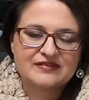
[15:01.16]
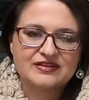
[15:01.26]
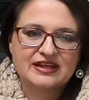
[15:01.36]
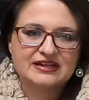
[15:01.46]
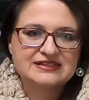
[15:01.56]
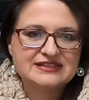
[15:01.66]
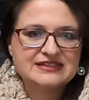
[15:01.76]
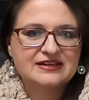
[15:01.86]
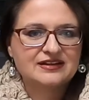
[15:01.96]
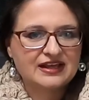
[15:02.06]
They have a lot of
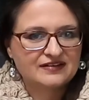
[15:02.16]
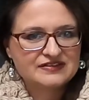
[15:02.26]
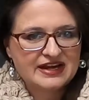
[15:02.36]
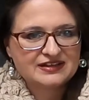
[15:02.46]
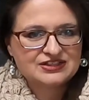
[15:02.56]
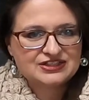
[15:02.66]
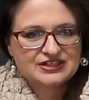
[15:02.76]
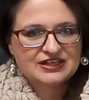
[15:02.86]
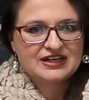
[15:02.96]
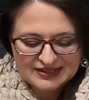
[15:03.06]
detail, a lot of
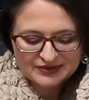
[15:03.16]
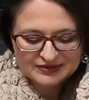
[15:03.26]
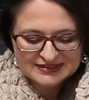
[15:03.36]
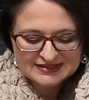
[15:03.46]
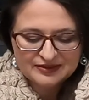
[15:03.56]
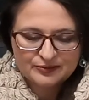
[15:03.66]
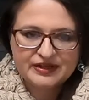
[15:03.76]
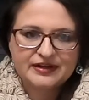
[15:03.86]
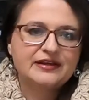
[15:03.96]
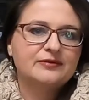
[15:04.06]
texture. So this little
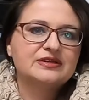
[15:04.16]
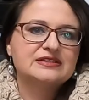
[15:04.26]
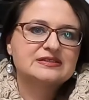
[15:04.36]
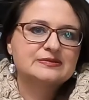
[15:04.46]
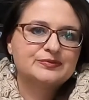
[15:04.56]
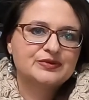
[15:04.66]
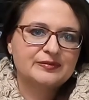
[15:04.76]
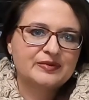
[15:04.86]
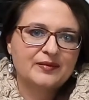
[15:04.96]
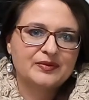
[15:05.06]
piggy was pretty
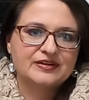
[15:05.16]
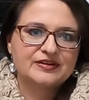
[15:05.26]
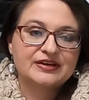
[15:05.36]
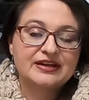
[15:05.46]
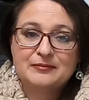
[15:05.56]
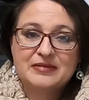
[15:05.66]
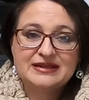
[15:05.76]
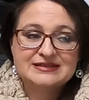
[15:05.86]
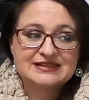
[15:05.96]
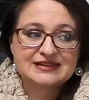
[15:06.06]
popular.
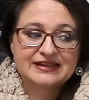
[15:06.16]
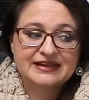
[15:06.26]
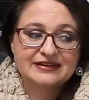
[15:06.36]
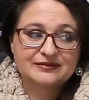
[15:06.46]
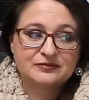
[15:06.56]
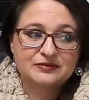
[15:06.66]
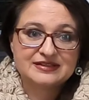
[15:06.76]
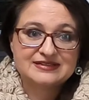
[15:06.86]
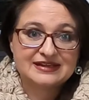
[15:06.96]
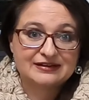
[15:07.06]
Amazingly
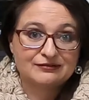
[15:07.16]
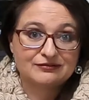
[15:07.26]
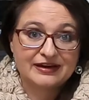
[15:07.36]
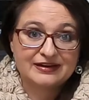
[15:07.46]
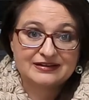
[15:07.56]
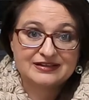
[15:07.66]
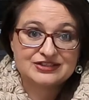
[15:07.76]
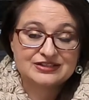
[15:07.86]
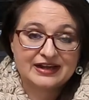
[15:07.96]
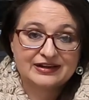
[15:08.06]
was in great
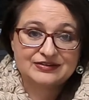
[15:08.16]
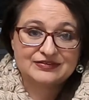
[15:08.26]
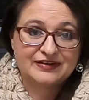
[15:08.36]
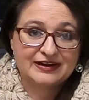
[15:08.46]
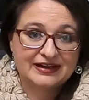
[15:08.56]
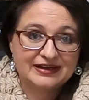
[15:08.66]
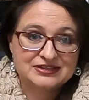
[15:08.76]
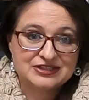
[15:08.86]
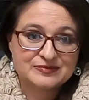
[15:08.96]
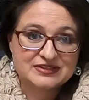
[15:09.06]
condition. I couldn't find any
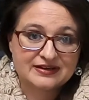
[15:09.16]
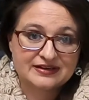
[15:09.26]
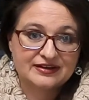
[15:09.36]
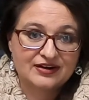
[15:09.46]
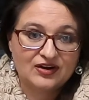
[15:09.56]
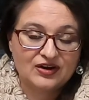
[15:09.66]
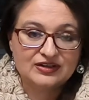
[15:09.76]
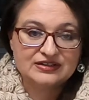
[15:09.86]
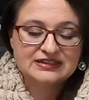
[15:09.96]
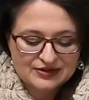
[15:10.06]
chips on it at
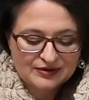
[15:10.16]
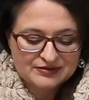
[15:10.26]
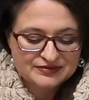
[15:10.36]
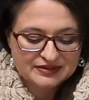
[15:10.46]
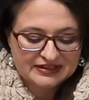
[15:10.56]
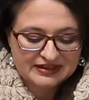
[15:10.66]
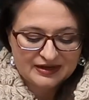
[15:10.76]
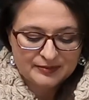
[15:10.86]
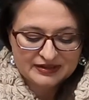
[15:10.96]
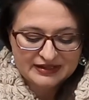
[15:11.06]
all, so I was really glad
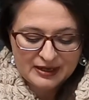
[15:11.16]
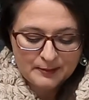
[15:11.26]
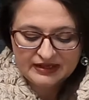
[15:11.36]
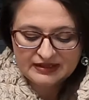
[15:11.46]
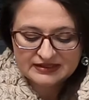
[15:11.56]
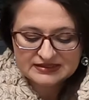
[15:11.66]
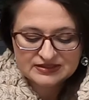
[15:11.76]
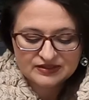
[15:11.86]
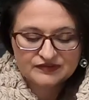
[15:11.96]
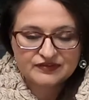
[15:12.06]
about that. And it
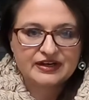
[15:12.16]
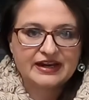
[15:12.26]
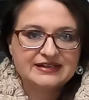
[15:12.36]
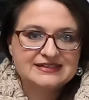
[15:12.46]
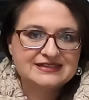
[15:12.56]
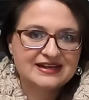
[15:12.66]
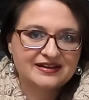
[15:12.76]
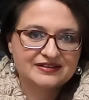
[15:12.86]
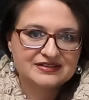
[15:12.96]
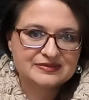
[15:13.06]
sold for
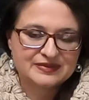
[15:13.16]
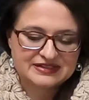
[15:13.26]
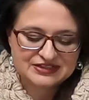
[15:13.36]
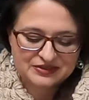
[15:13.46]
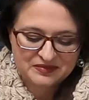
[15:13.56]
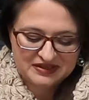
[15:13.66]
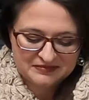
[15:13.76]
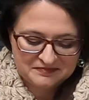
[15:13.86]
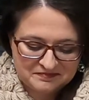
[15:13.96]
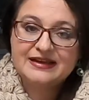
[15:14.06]
$18 plus
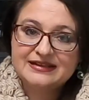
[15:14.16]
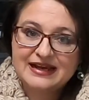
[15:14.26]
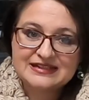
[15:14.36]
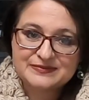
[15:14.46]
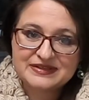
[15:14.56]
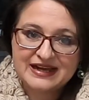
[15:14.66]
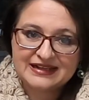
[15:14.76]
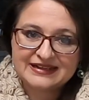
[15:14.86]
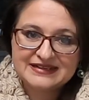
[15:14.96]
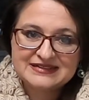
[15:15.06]
shipping. And last but
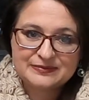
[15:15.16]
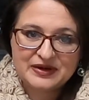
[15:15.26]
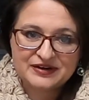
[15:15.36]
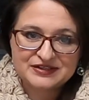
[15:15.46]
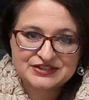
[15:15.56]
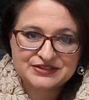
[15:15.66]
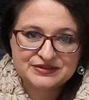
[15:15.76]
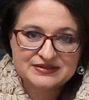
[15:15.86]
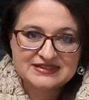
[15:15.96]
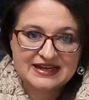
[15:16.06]
not least, a pair of
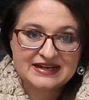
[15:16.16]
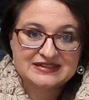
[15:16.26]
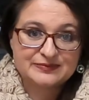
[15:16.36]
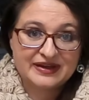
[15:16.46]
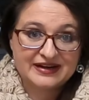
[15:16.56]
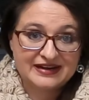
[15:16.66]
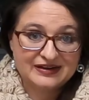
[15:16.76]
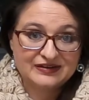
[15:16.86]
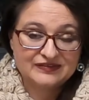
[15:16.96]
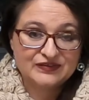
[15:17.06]
shoes that has been
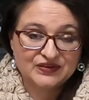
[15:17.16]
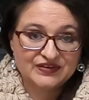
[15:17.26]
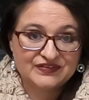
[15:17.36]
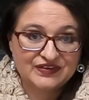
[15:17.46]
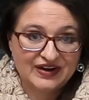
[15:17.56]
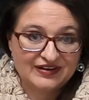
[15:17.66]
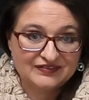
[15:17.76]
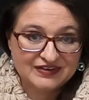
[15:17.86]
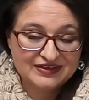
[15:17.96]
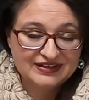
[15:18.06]
here for
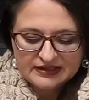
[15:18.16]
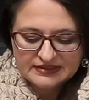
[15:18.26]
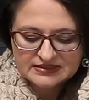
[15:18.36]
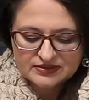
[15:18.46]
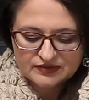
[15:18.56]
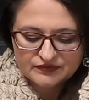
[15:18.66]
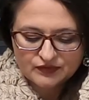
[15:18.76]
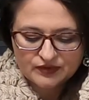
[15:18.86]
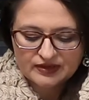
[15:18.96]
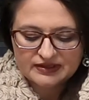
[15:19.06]
forever. They sold
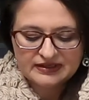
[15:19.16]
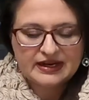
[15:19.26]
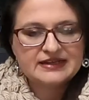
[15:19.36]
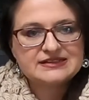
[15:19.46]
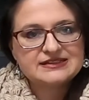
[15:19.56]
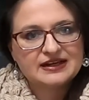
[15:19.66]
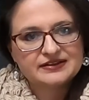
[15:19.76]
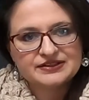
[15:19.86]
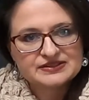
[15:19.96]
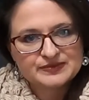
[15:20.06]
for
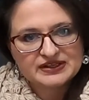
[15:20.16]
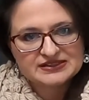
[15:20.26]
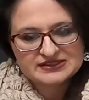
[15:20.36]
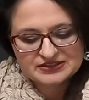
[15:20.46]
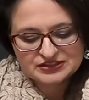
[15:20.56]
$19 plus